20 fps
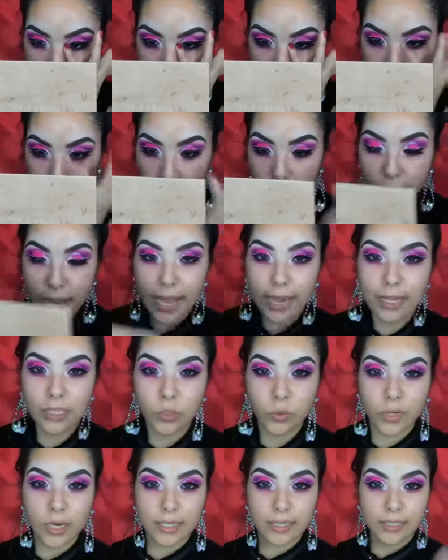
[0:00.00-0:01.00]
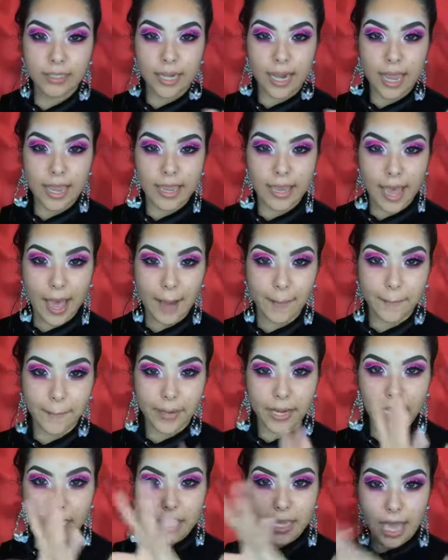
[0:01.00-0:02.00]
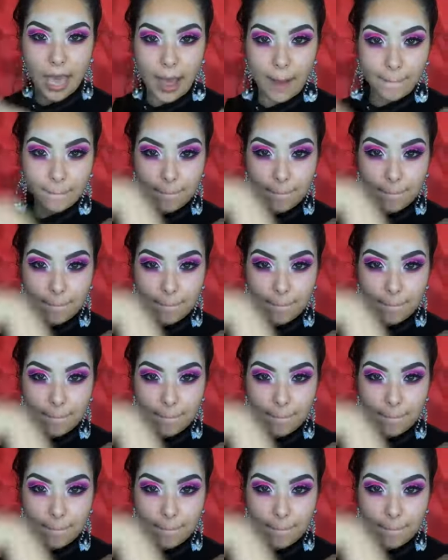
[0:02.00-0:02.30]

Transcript: sol. Eres una estrella, brilla,